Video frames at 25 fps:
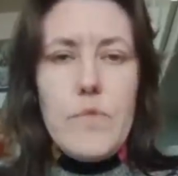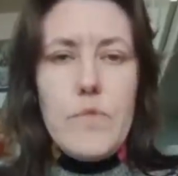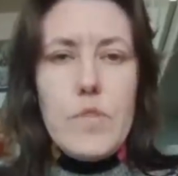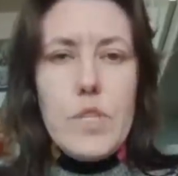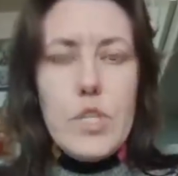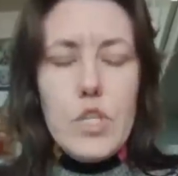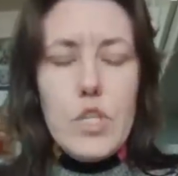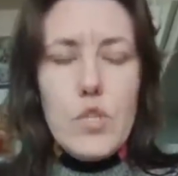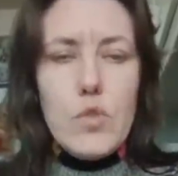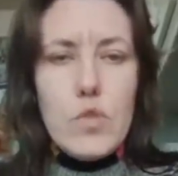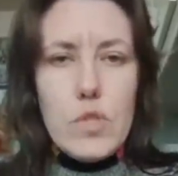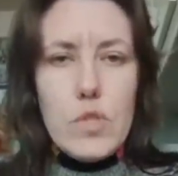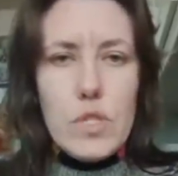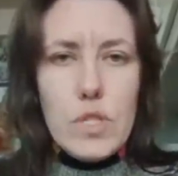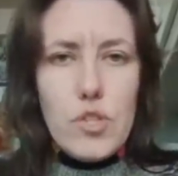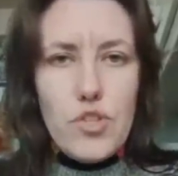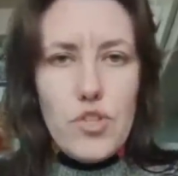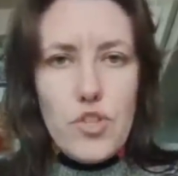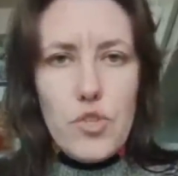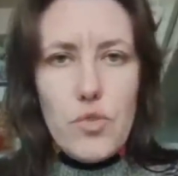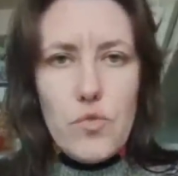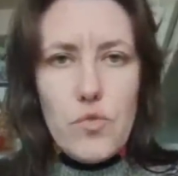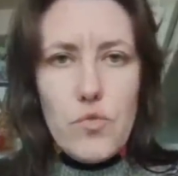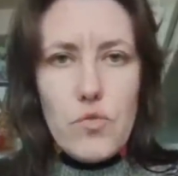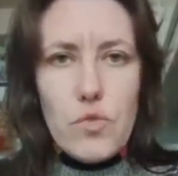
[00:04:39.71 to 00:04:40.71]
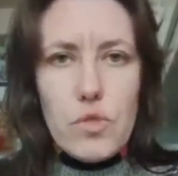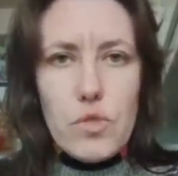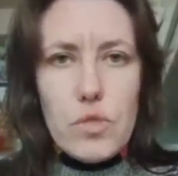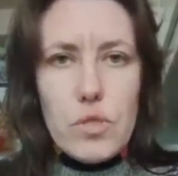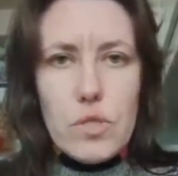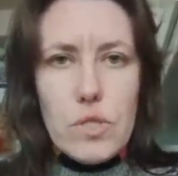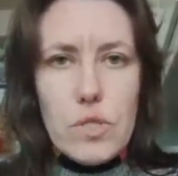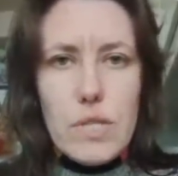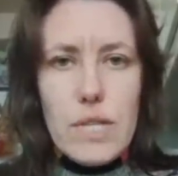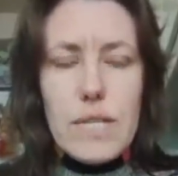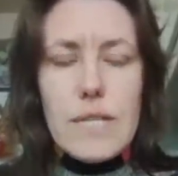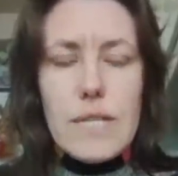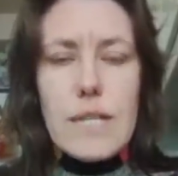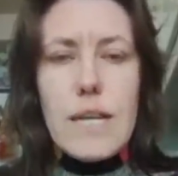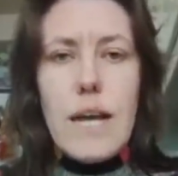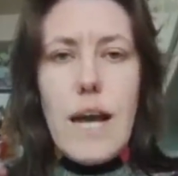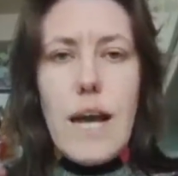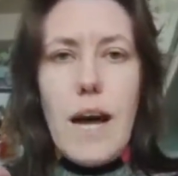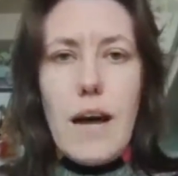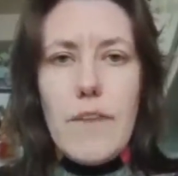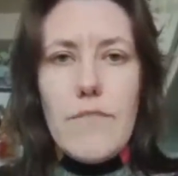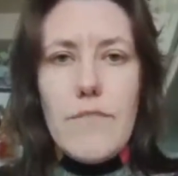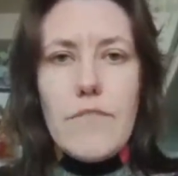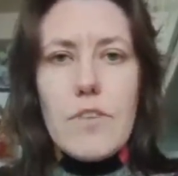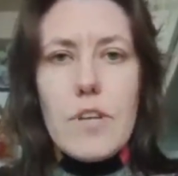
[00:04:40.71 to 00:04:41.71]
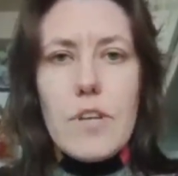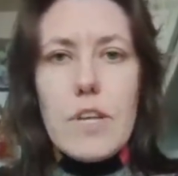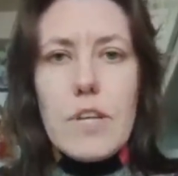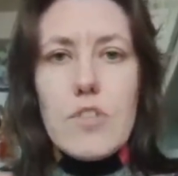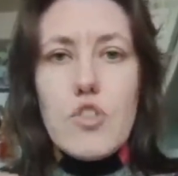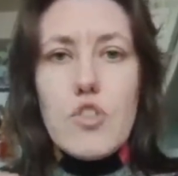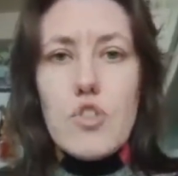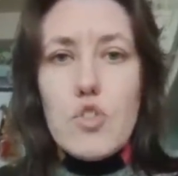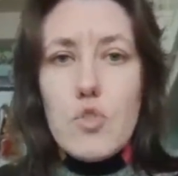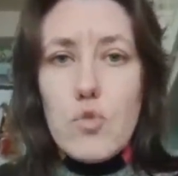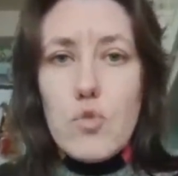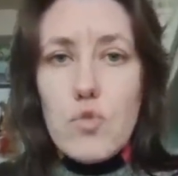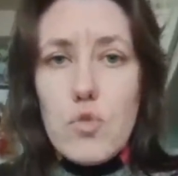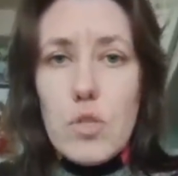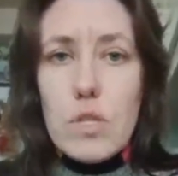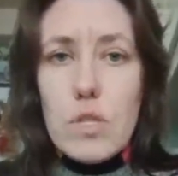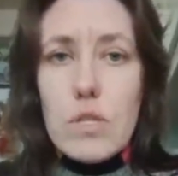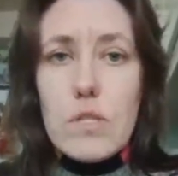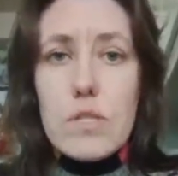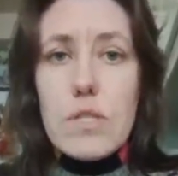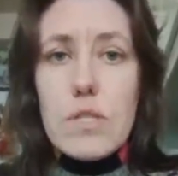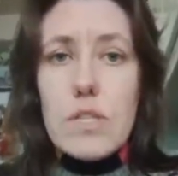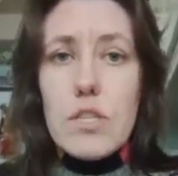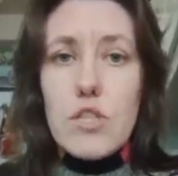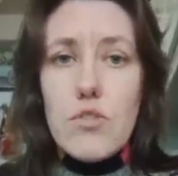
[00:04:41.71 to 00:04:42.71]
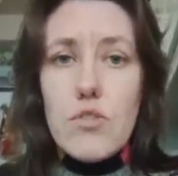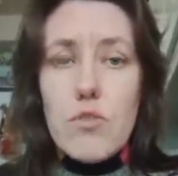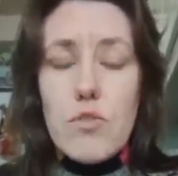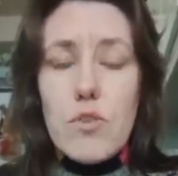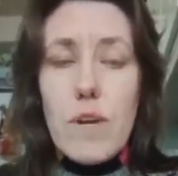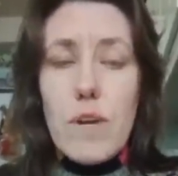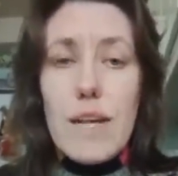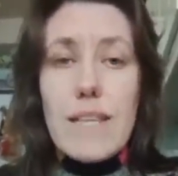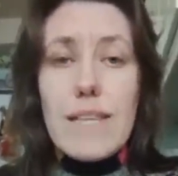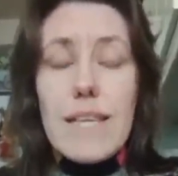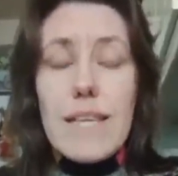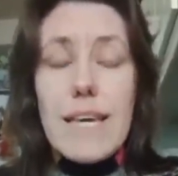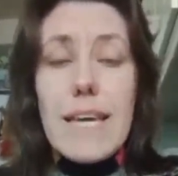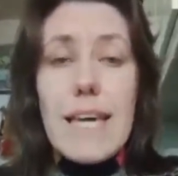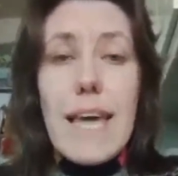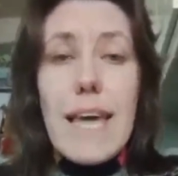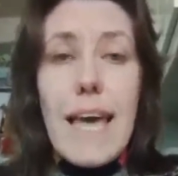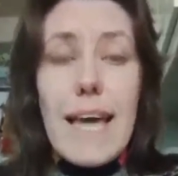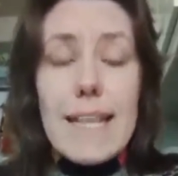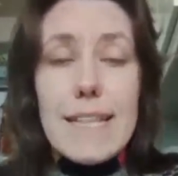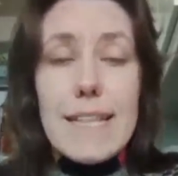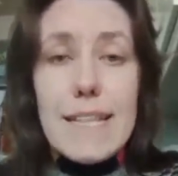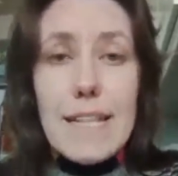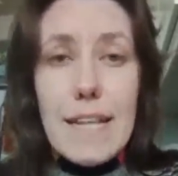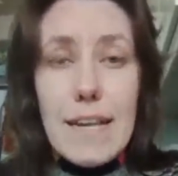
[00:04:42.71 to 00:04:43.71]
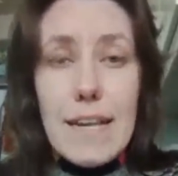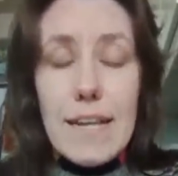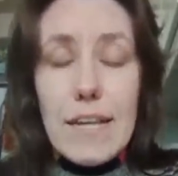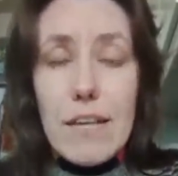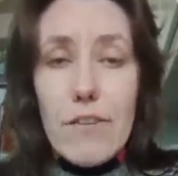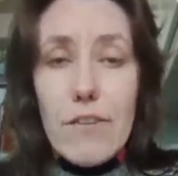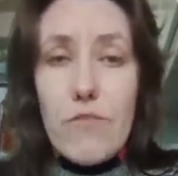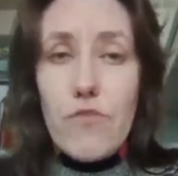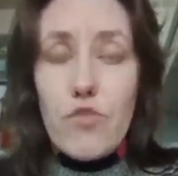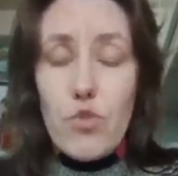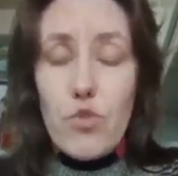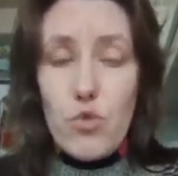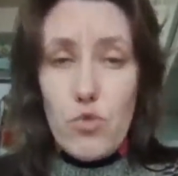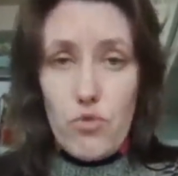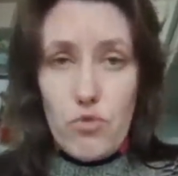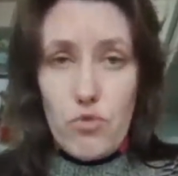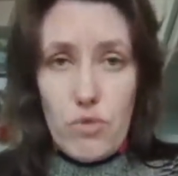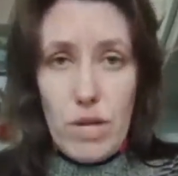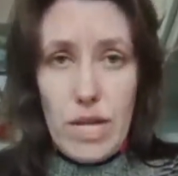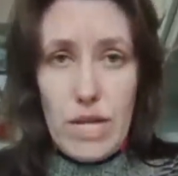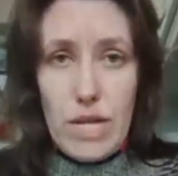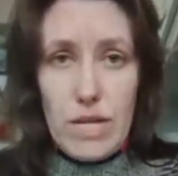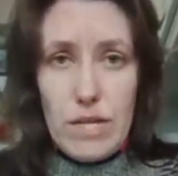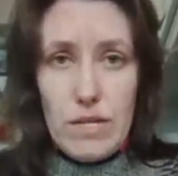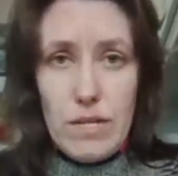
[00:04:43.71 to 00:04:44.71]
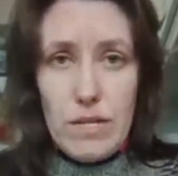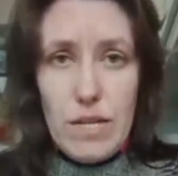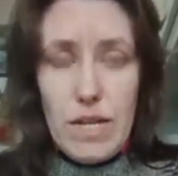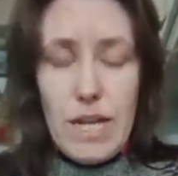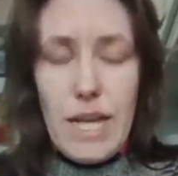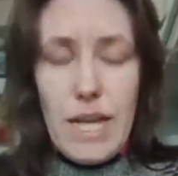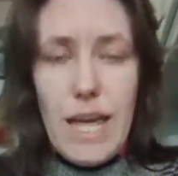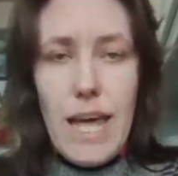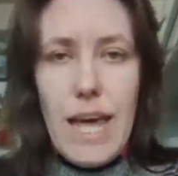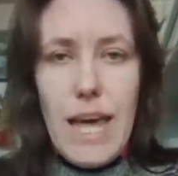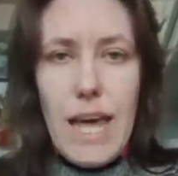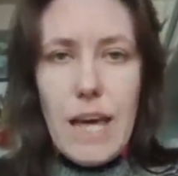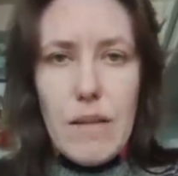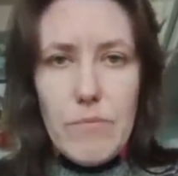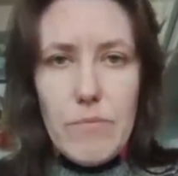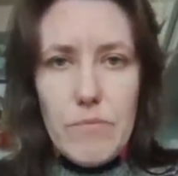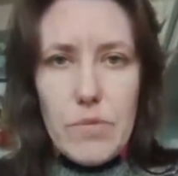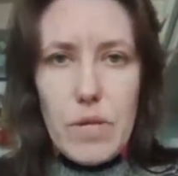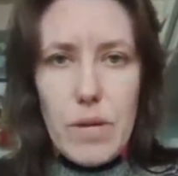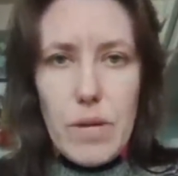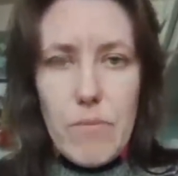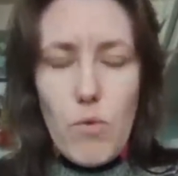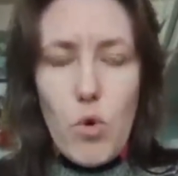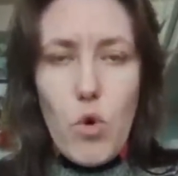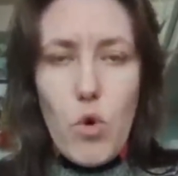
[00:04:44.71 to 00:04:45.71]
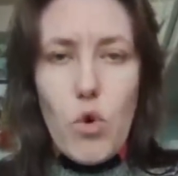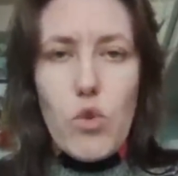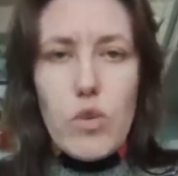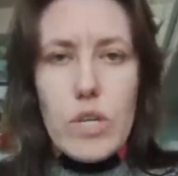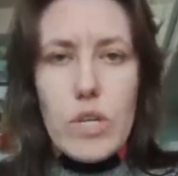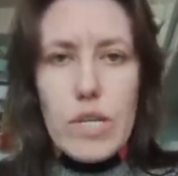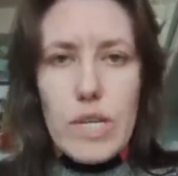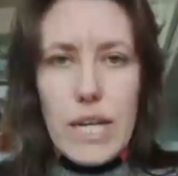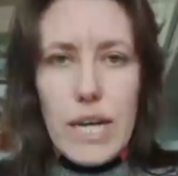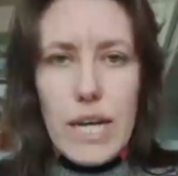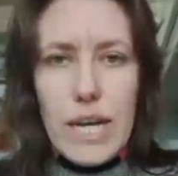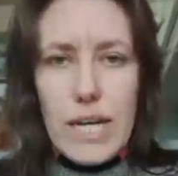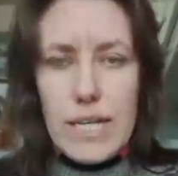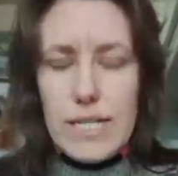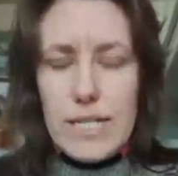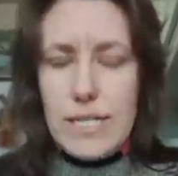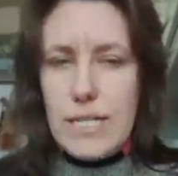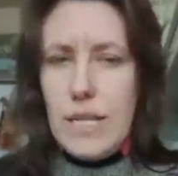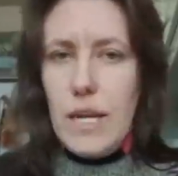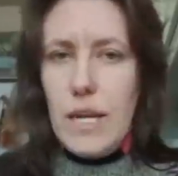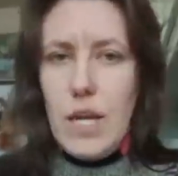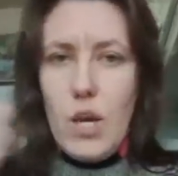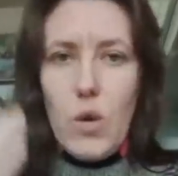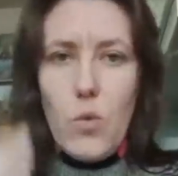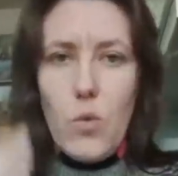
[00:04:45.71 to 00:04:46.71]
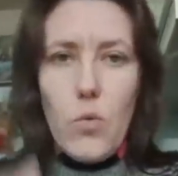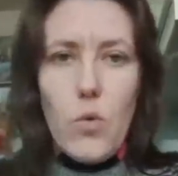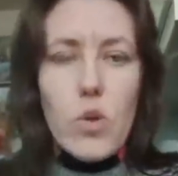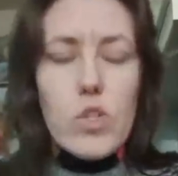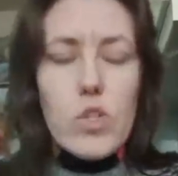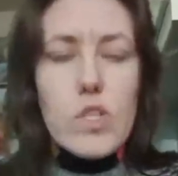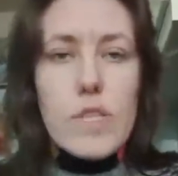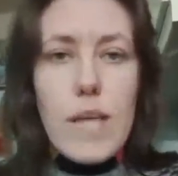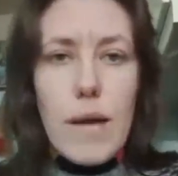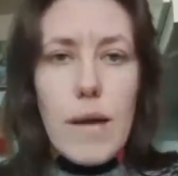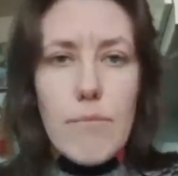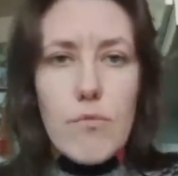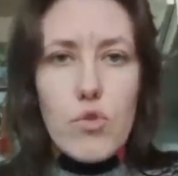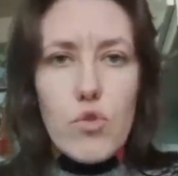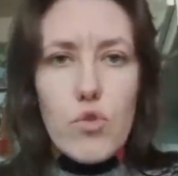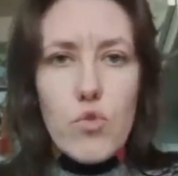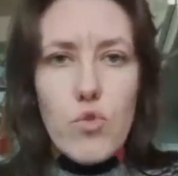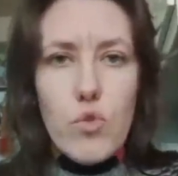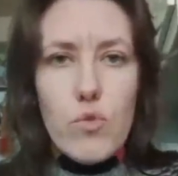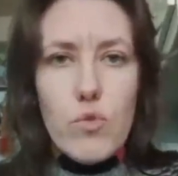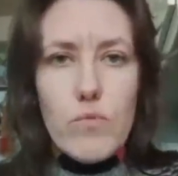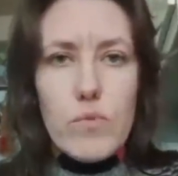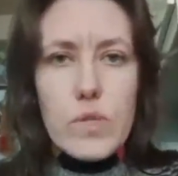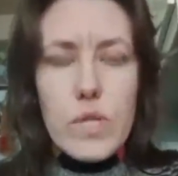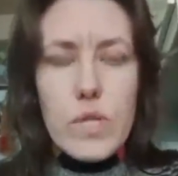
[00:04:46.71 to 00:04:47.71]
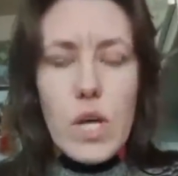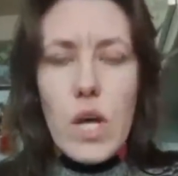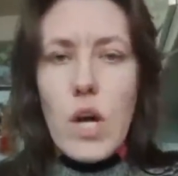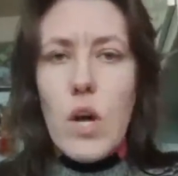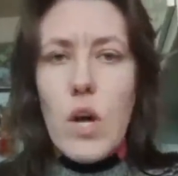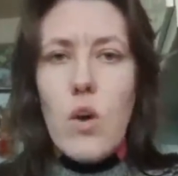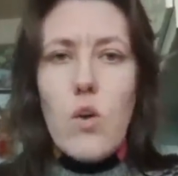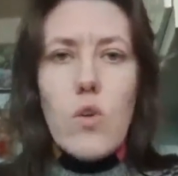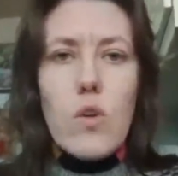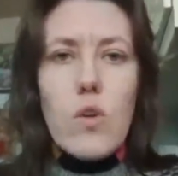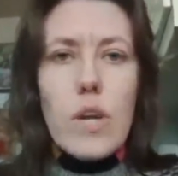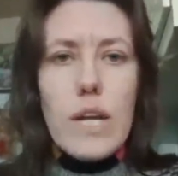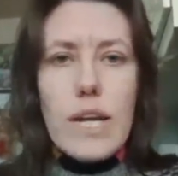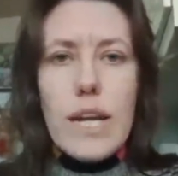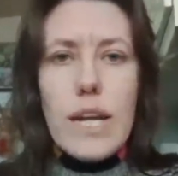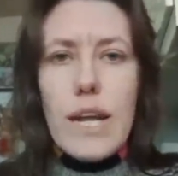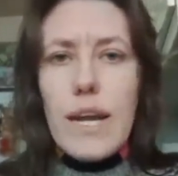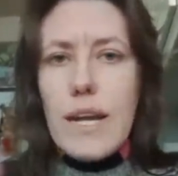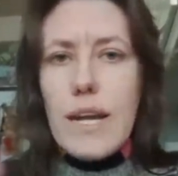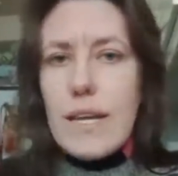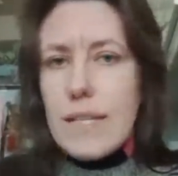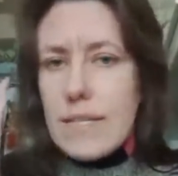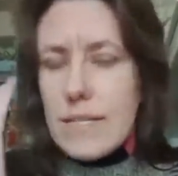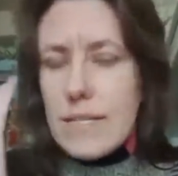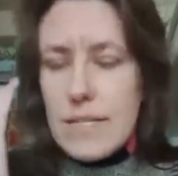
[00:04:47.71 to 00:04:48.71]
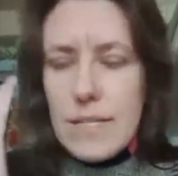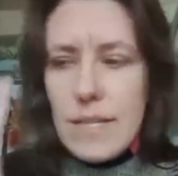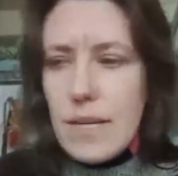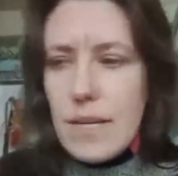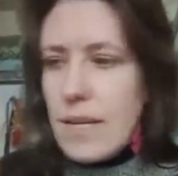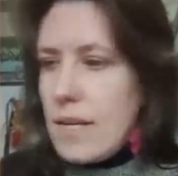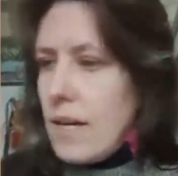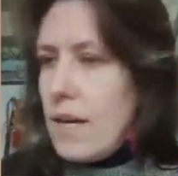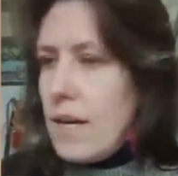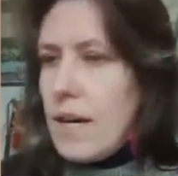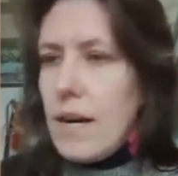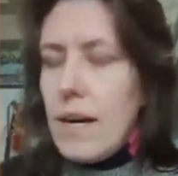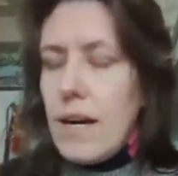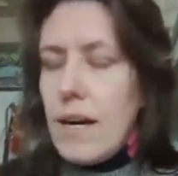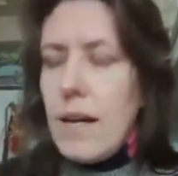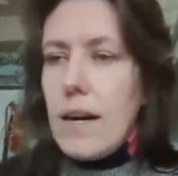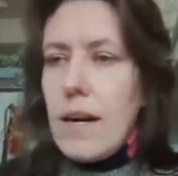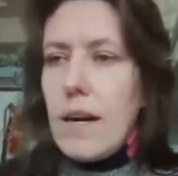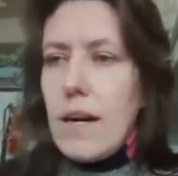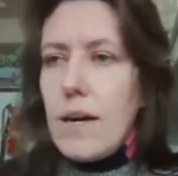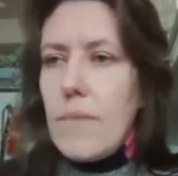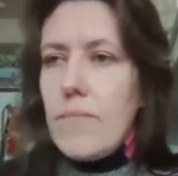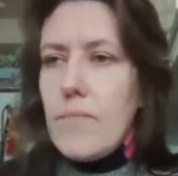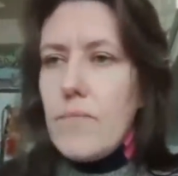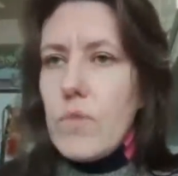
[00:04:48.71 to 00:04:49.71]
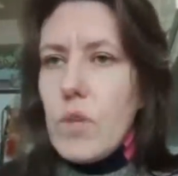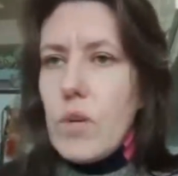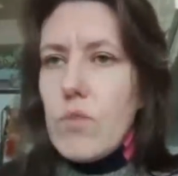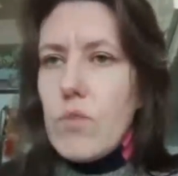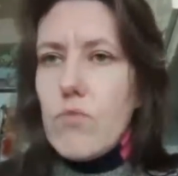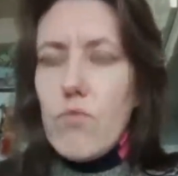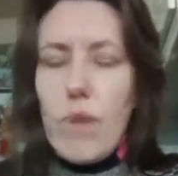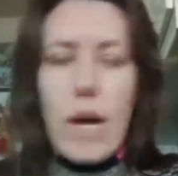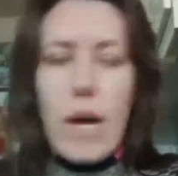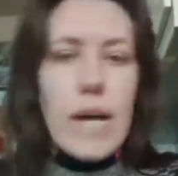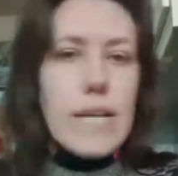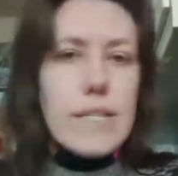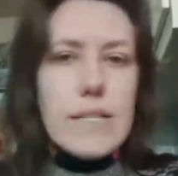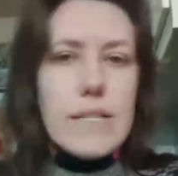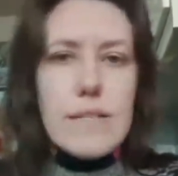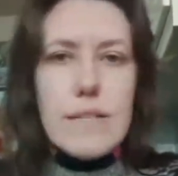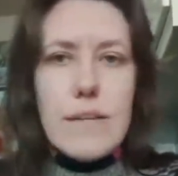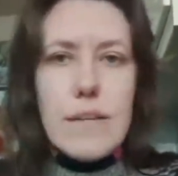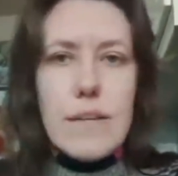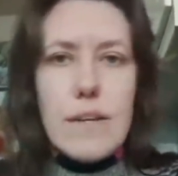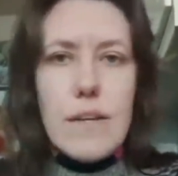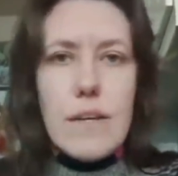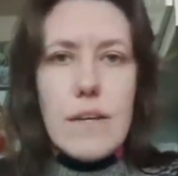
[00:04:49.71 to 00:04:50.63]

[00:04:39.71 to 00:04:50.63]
Did you see news that African students in Ukraine, they can't leave Ukraine? Help them. Organize WhatsApp groups. Organize, write